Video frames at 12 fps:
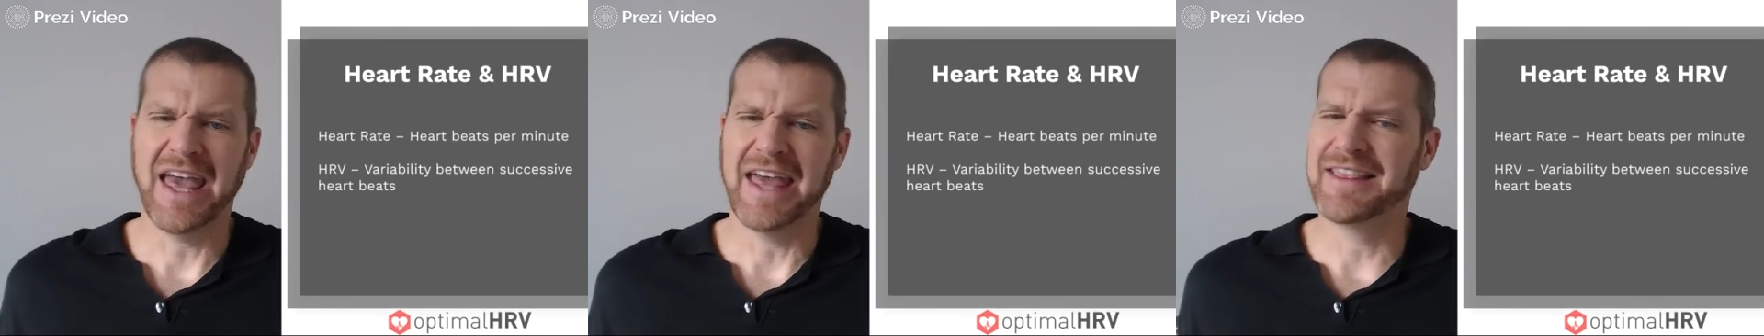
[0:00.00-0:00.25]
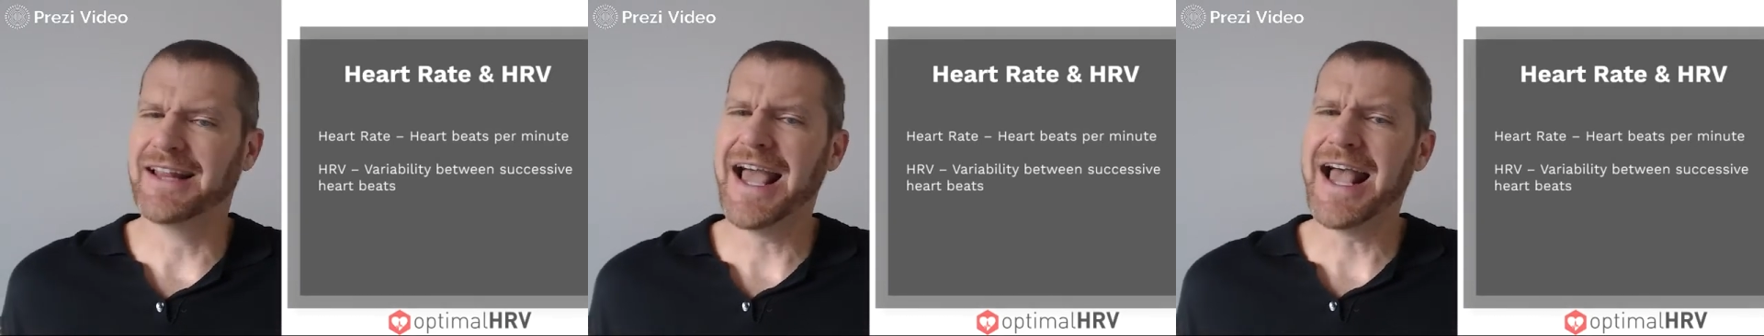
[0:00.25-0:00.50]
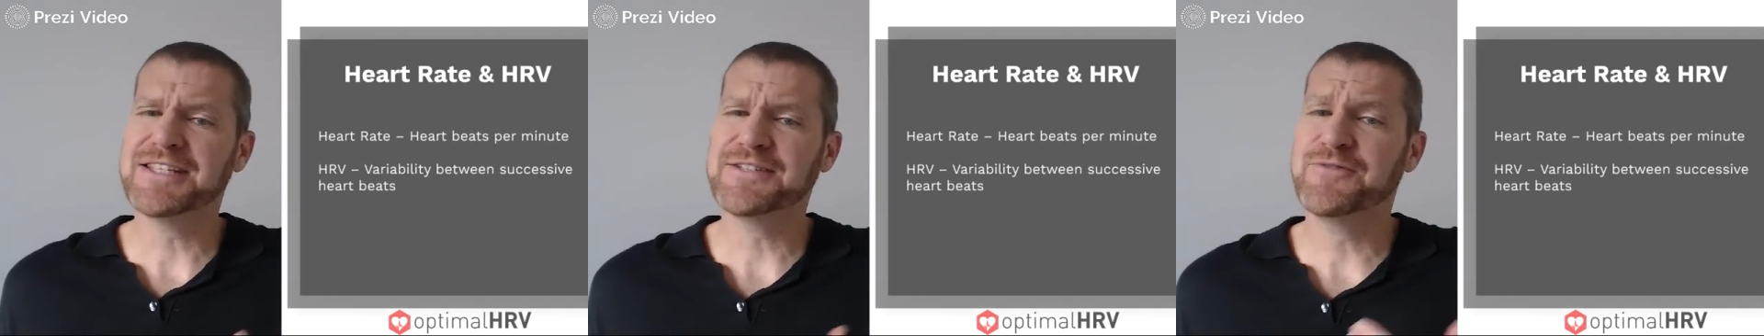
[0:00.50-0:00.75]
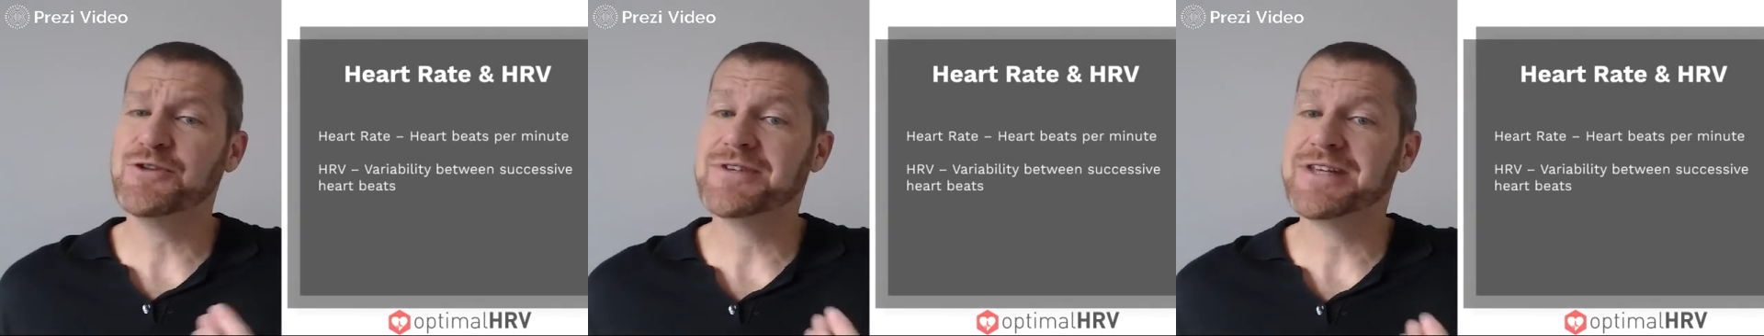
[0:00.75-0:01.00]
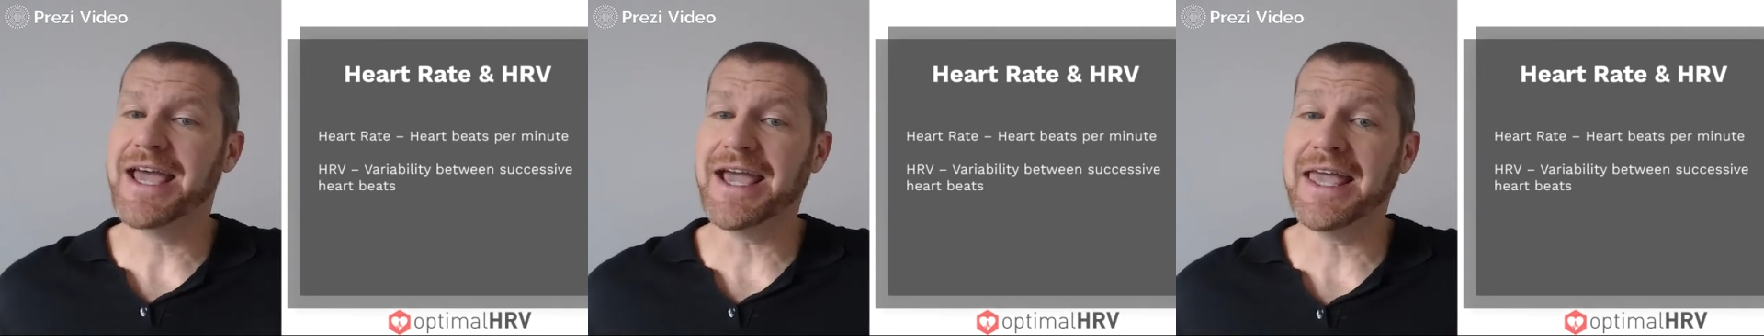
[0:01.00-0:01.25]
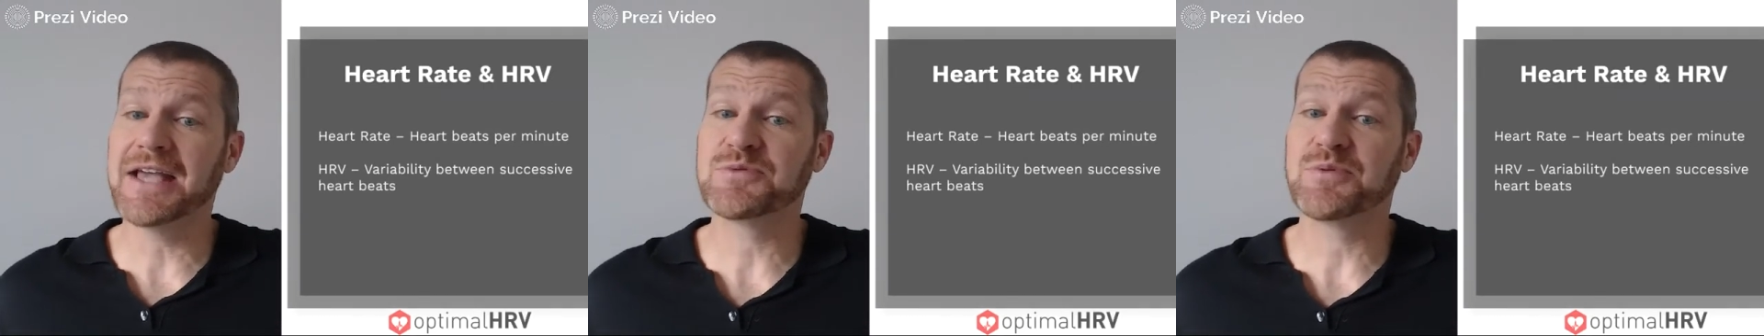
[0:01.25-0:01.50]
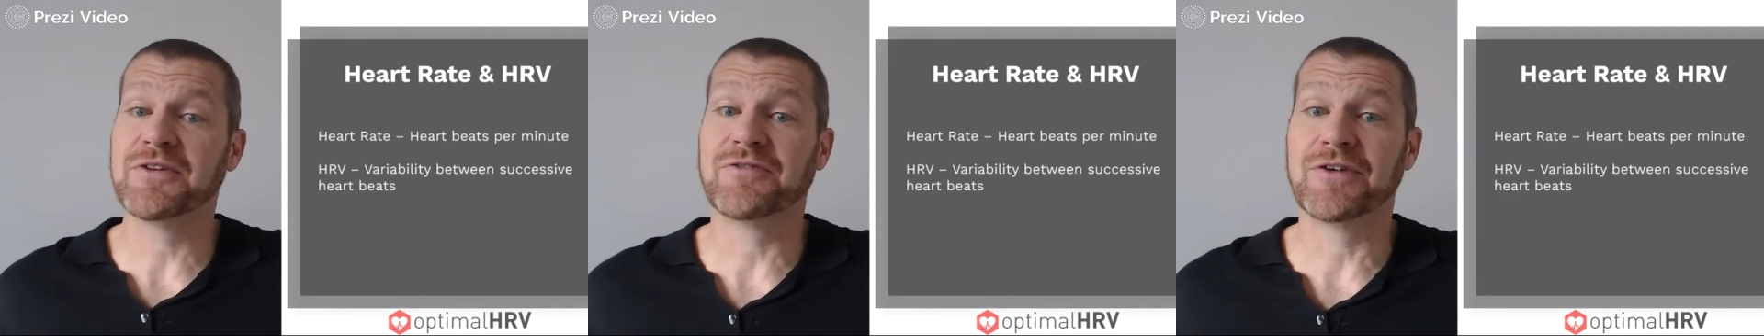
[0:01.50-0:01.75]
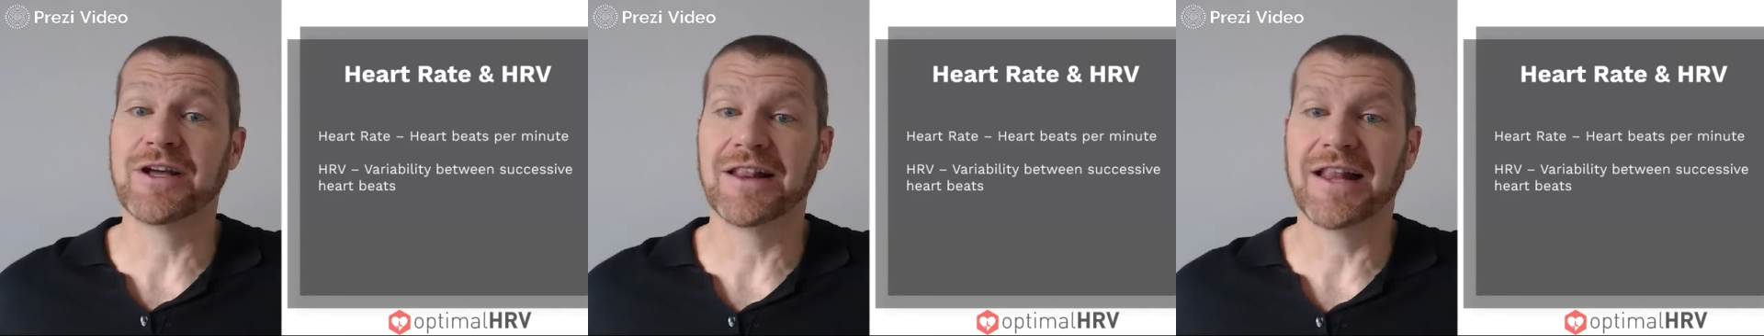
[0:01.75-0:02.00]
In the last few decades,
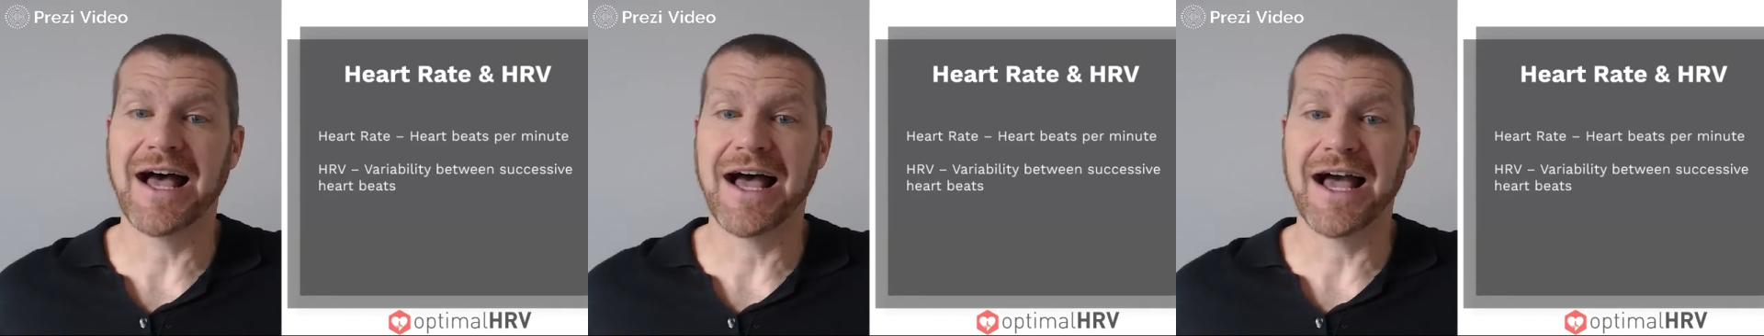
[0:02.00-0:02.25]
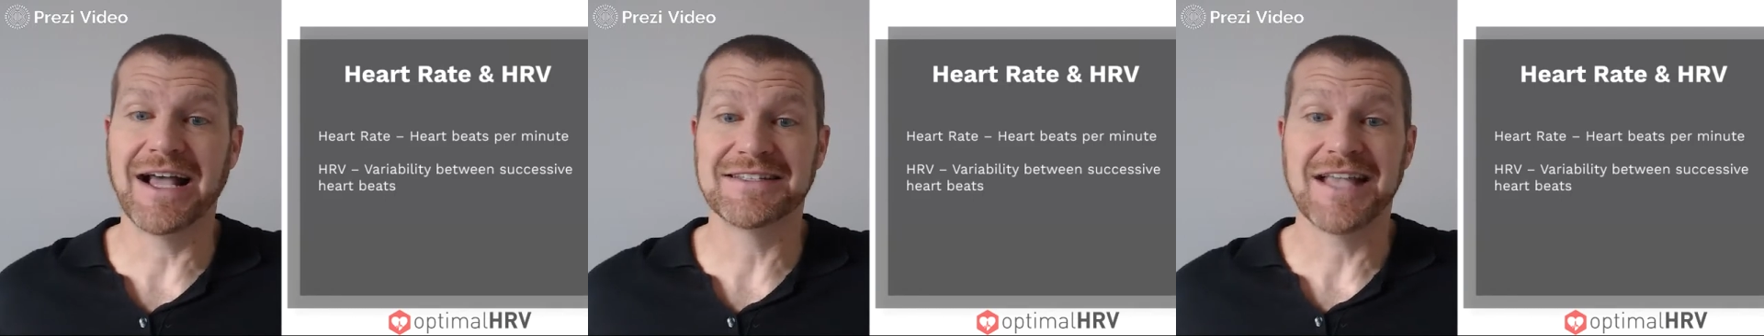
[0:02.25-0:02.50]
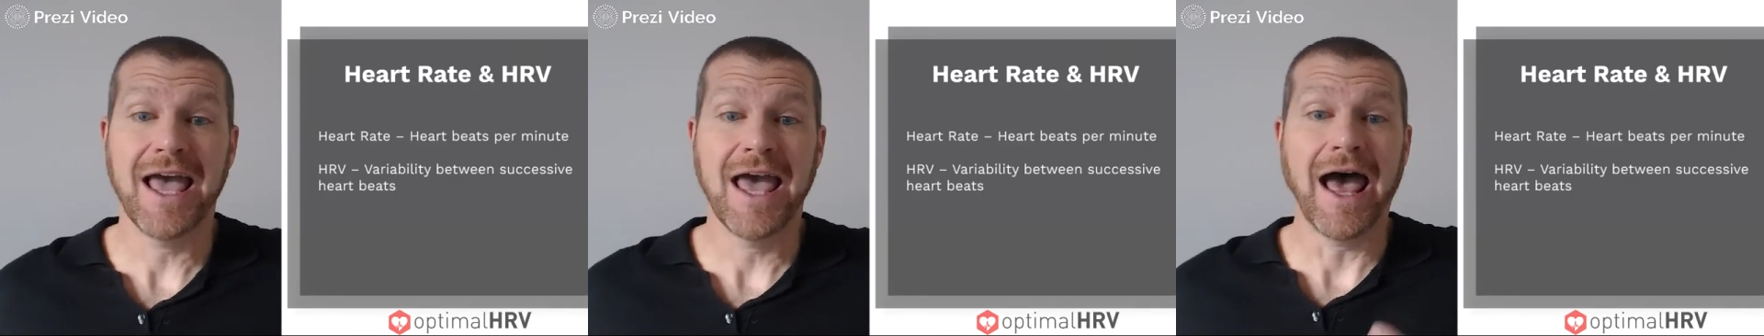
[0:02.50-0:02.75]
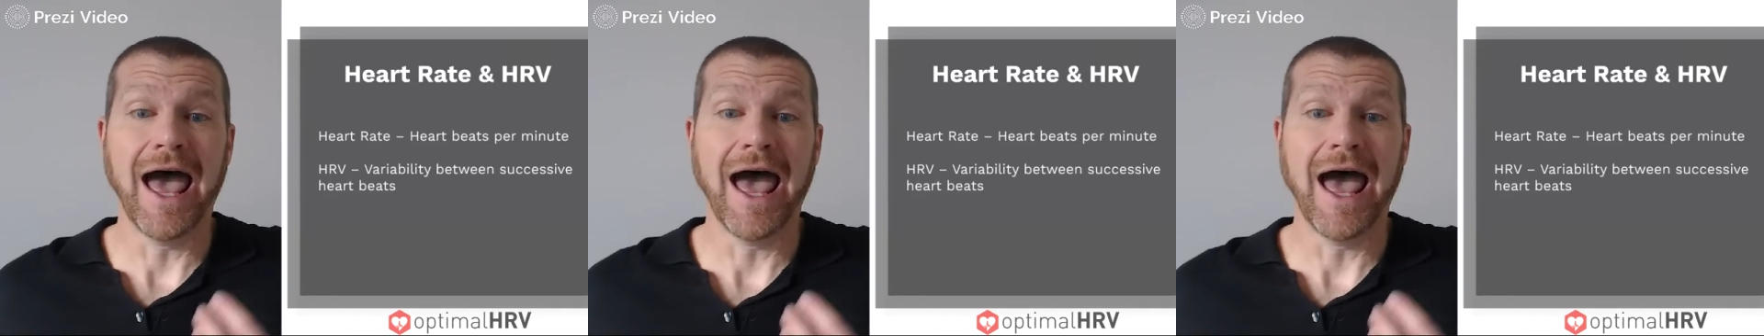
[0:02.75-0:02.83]
we've realized